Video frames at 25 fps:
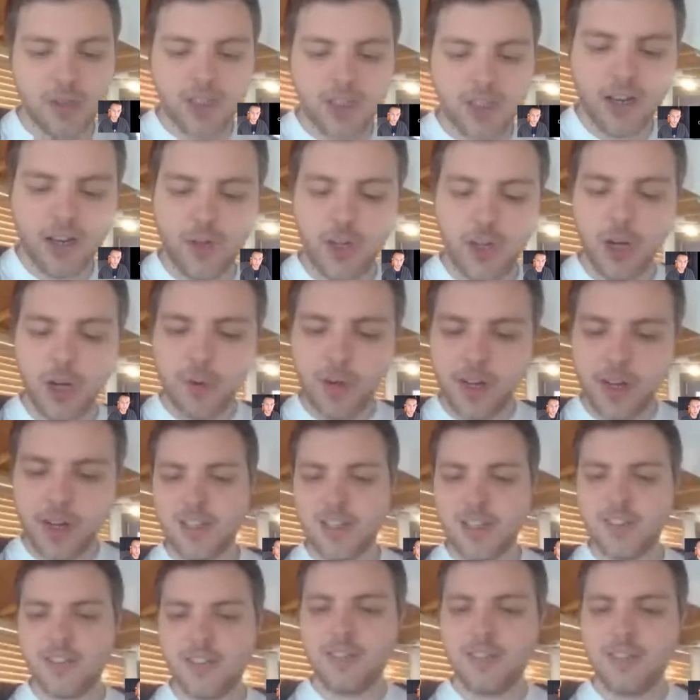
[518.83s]
was kind of
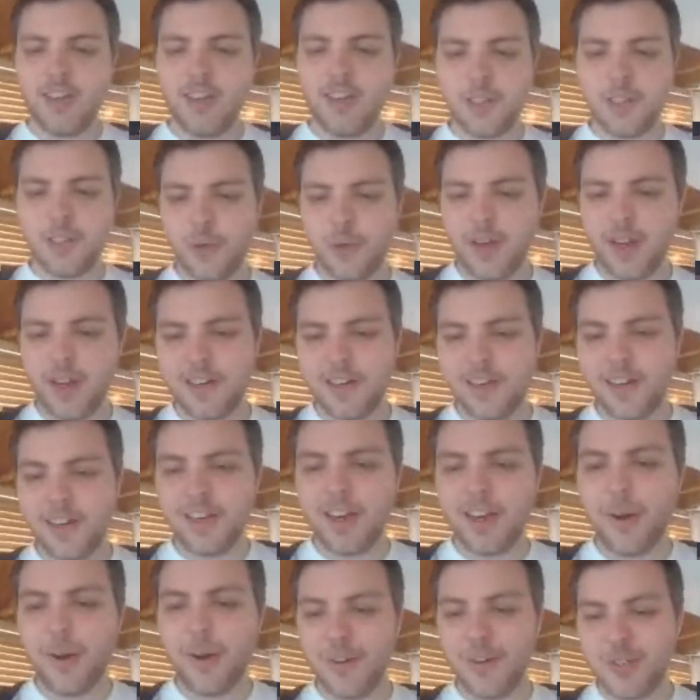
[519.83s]
coerced into it
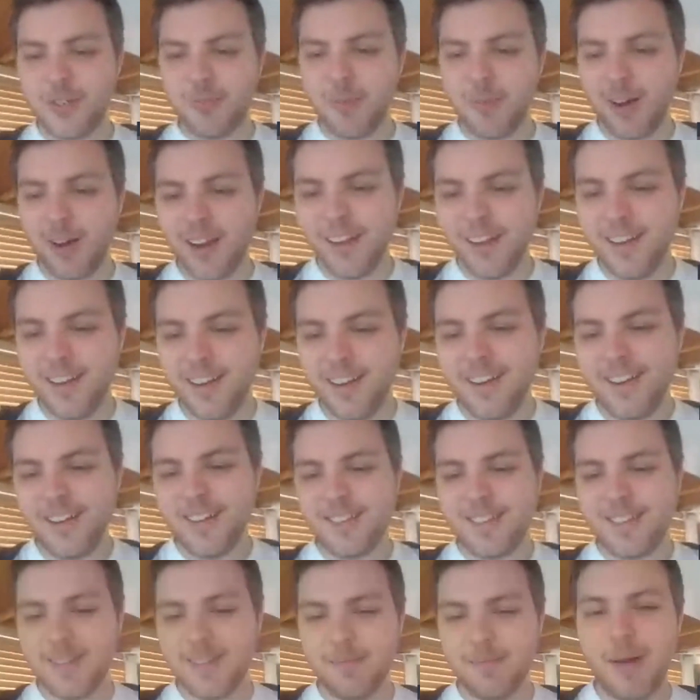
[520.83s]
and encouraged by
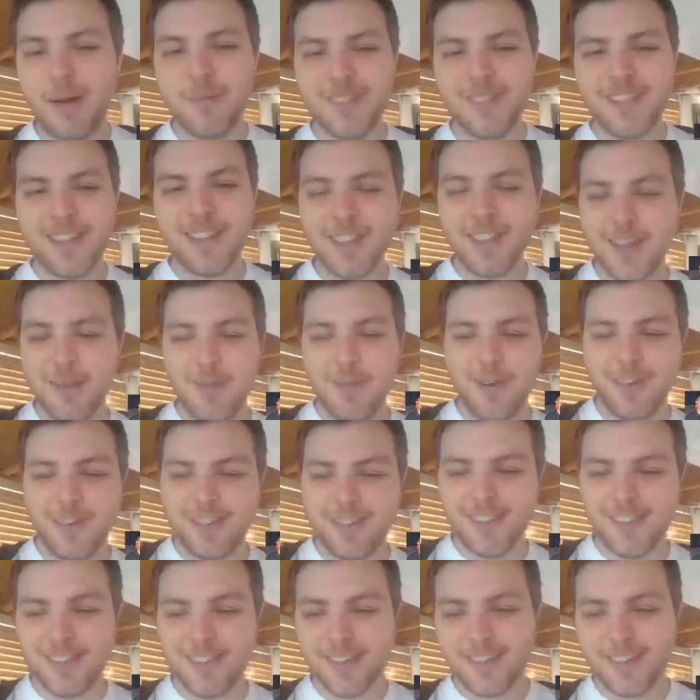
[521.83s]
some members in the
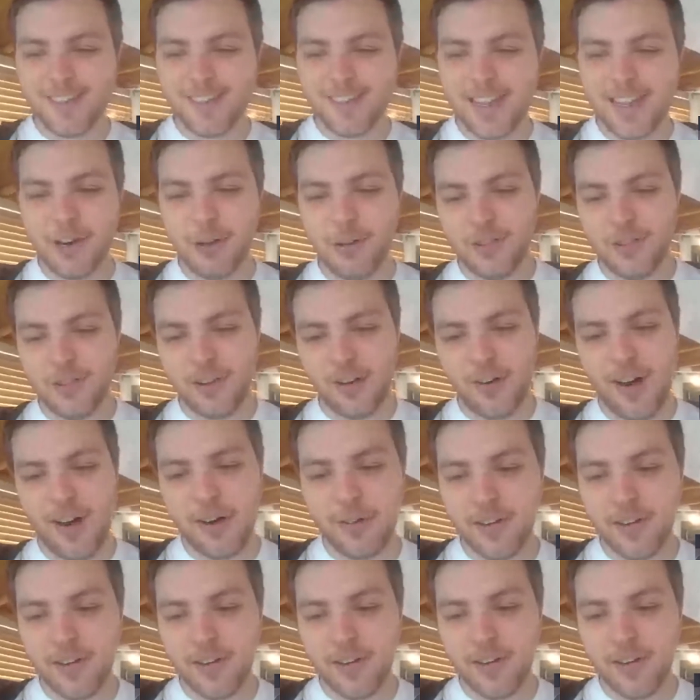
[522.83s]
community to get it off the
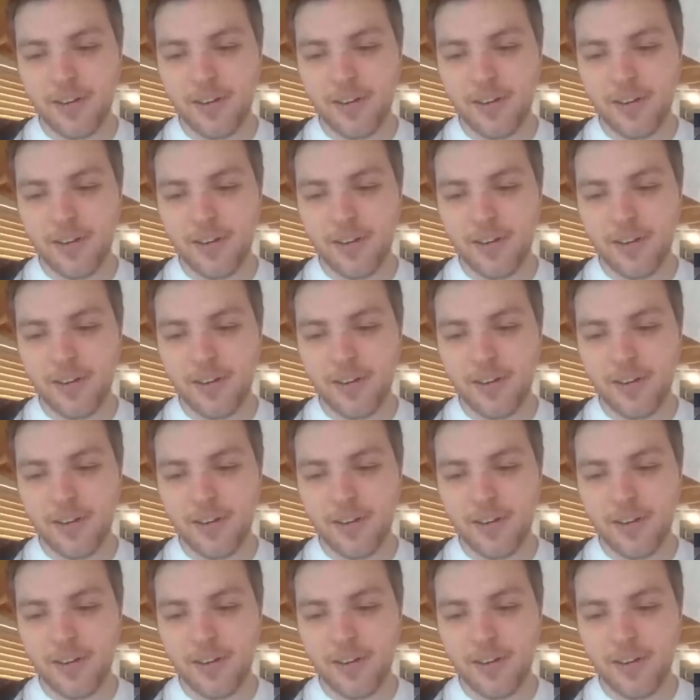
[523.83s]
ground.